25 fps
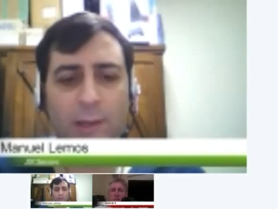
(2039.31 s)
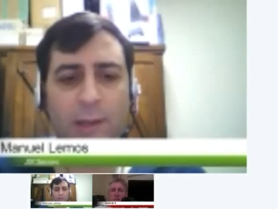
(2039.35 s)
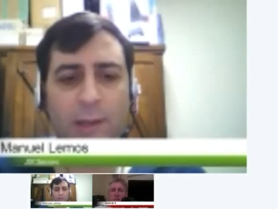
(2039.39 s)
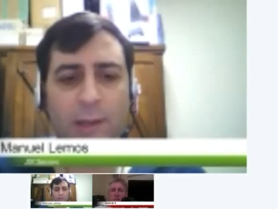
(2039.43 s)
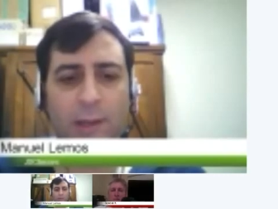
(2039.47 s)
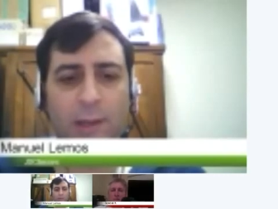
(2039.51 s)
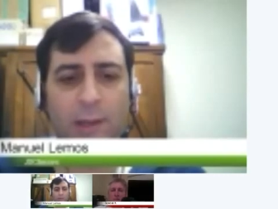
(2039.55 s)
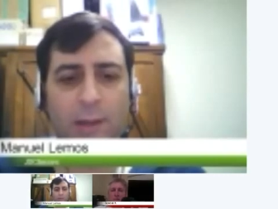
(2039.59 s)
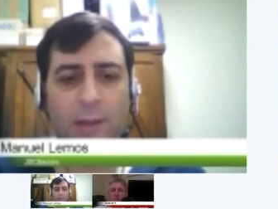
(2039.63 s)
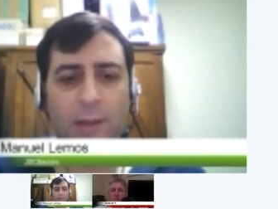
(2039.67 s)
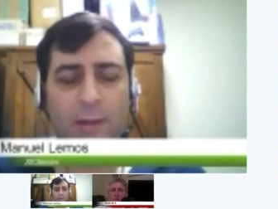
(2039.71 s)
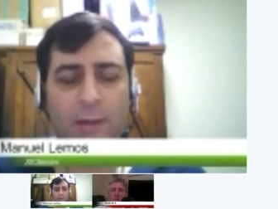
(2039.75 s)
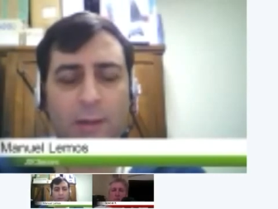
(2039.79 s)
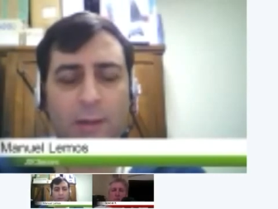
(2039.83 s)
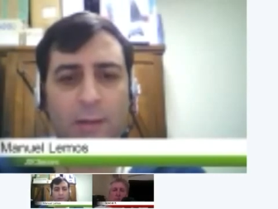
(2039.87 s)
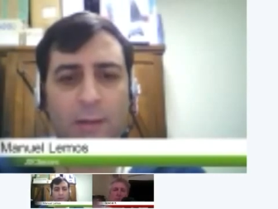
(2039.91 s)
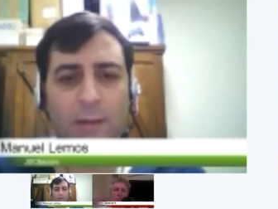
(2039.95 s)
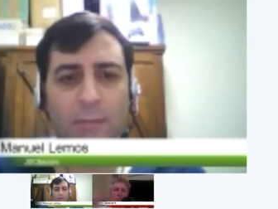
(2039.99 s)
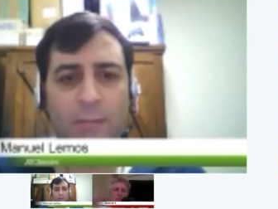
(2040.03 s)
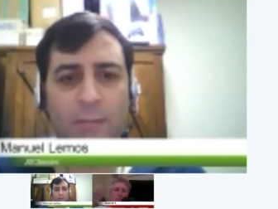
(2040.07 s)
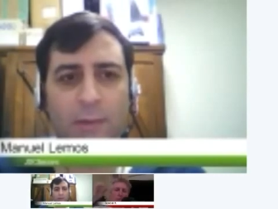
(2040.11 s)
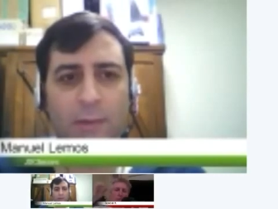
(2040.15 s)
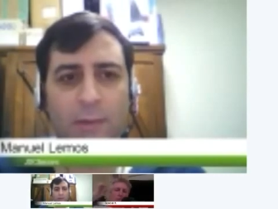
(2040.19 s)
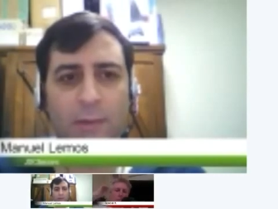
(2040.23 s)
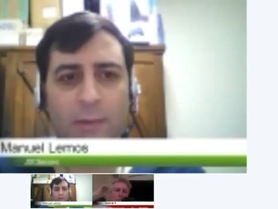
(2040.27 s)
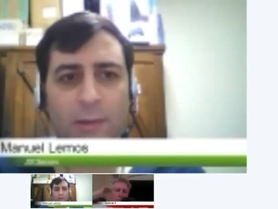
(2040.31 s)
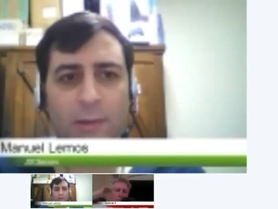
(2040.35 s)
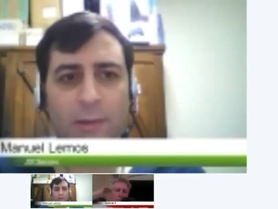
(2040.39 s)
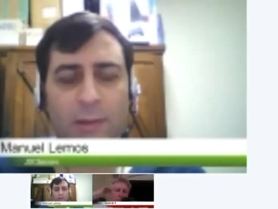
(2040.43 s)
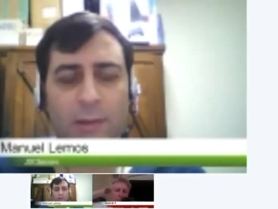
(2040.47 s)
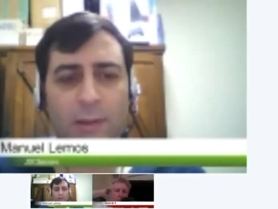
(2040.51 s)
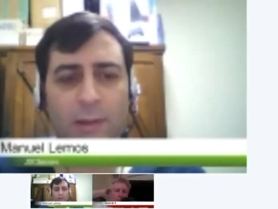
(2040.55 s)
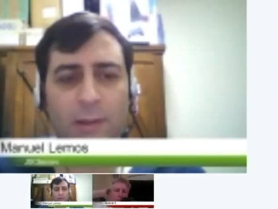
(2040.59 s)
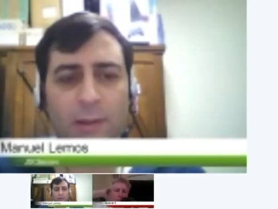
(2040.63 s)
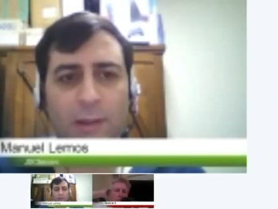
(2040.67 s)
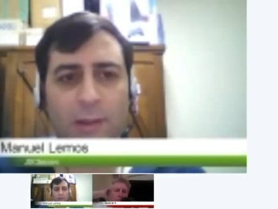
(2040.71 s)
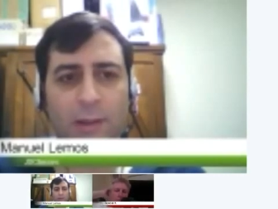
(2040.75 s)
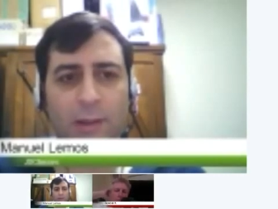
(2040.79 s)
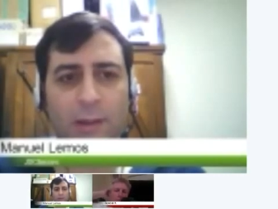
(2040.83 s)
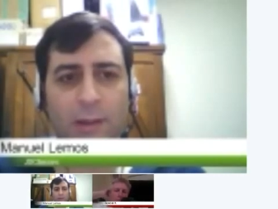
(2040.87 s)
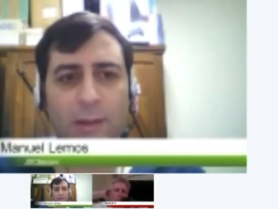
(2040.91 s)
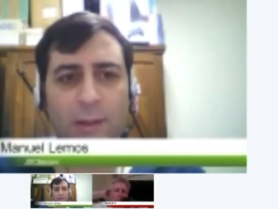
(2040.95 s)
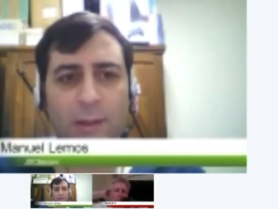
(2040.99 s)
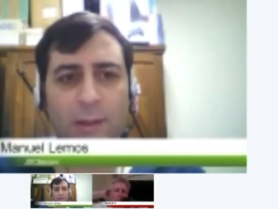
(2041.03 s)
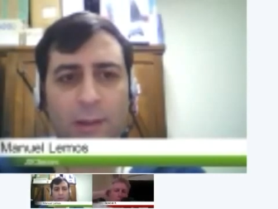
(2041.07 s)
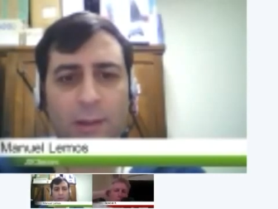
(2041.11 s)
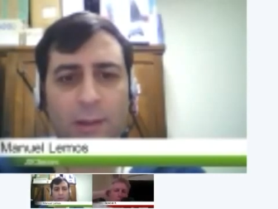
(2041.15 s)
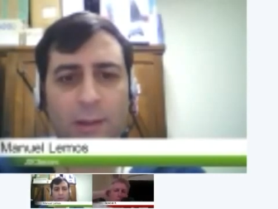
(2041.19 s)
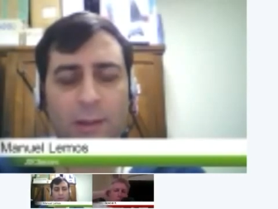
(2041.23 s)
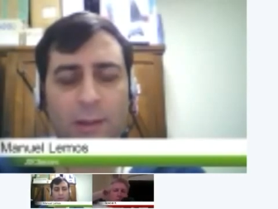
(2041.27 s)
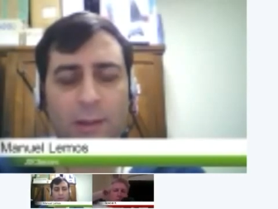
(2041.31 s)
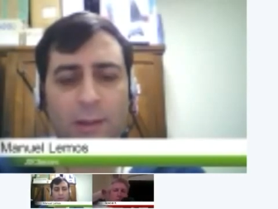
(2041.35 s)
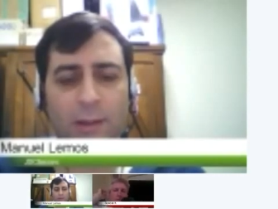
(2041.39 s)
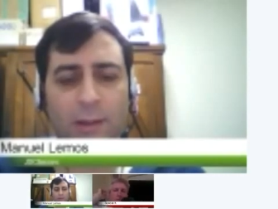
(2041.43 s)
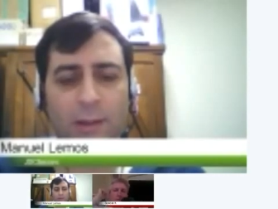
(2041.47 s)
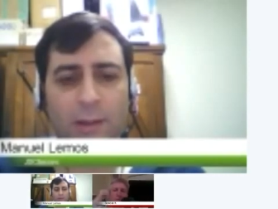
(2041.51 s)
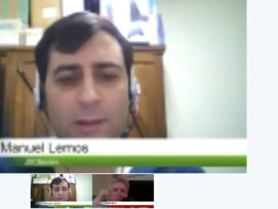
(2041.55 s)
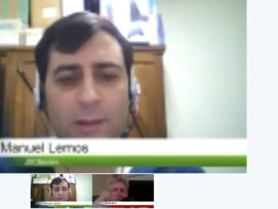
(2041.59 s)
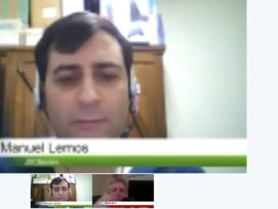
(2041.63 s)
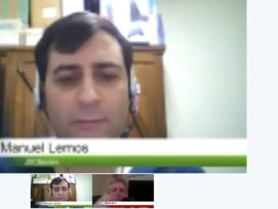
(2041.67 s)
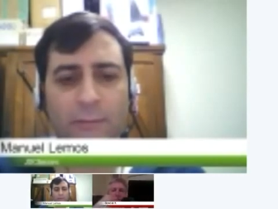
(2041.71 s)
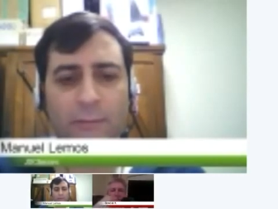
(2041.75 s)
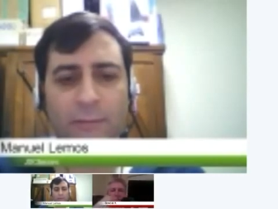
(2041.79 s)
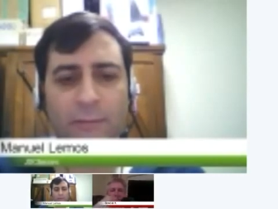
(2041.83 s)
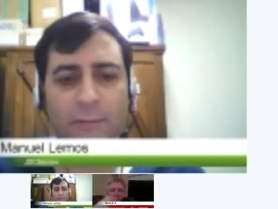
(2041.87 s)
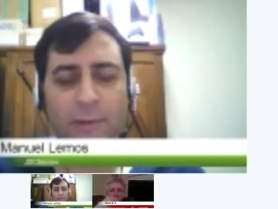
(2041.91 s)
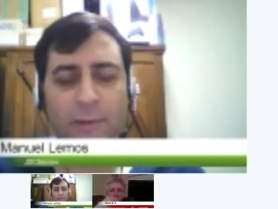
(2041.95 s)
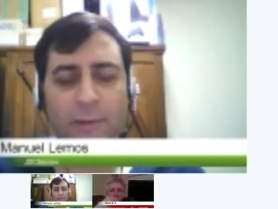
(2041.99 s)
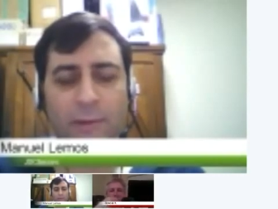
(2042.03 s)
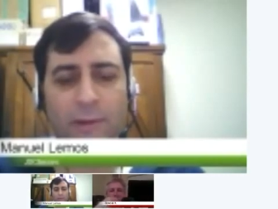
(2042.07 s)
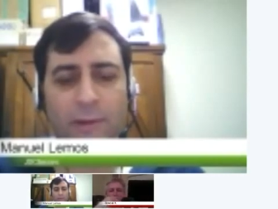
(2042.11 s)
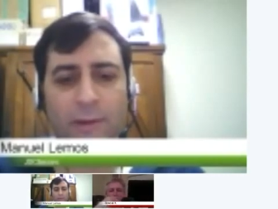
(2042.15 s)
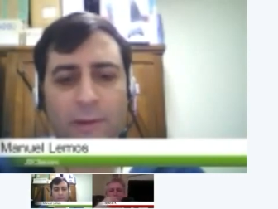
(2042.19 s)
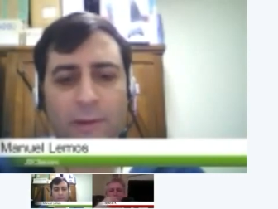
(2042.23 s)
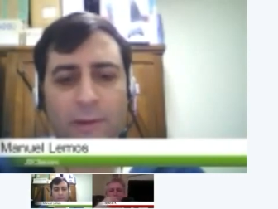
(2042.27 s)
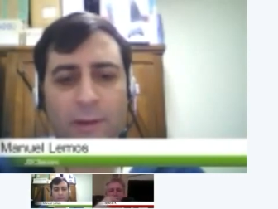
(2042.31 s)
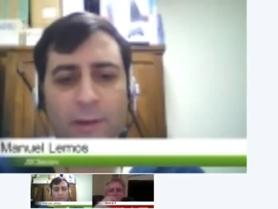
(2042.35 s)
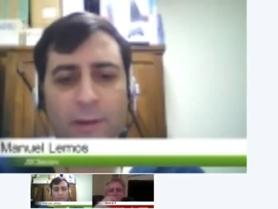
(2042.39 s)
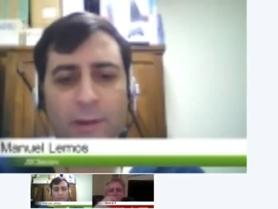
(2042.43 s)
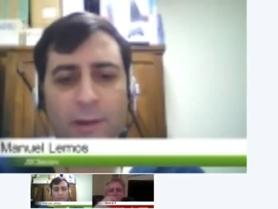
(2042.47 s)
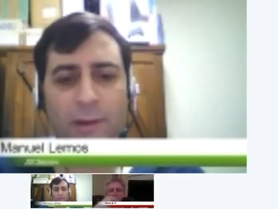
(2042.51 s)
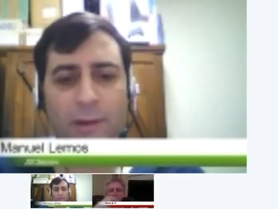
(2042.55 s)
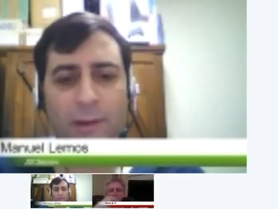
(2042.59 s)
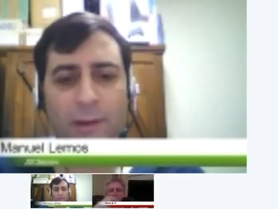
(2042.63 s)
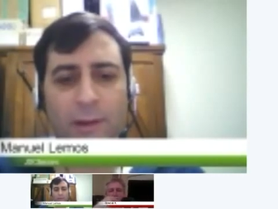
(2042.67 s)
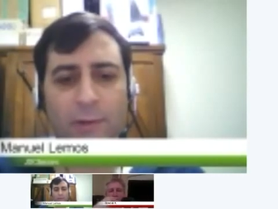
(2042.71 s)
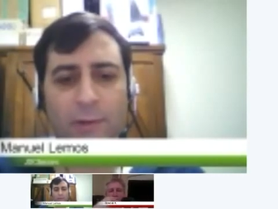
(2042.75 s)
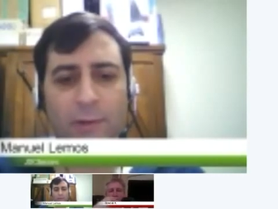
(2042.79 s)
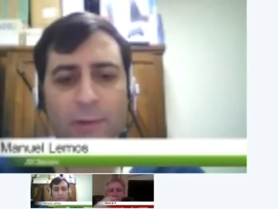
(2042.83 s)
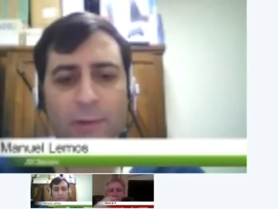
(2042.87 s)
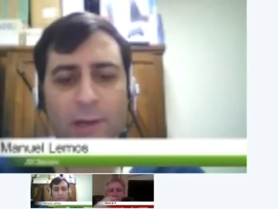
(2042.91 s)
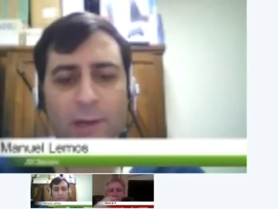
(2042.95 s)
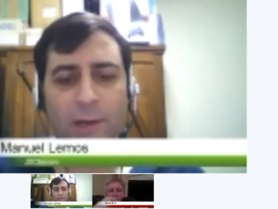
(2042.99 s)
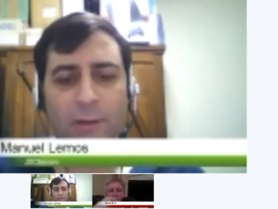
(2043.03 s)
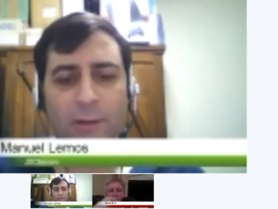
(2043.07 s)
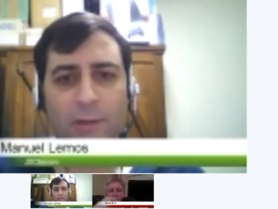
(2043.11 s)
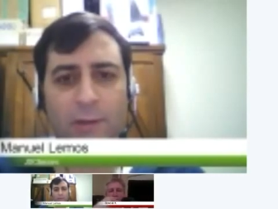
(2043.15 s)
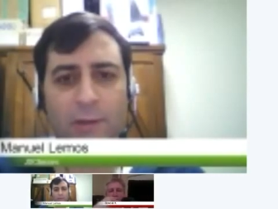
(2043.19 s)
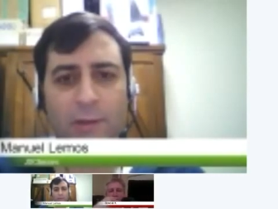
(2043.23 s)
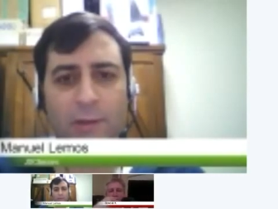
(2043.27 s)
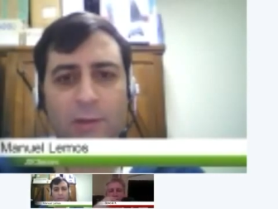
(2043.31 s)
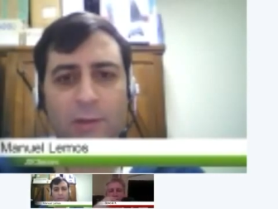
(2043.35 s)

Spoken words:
But if Renato did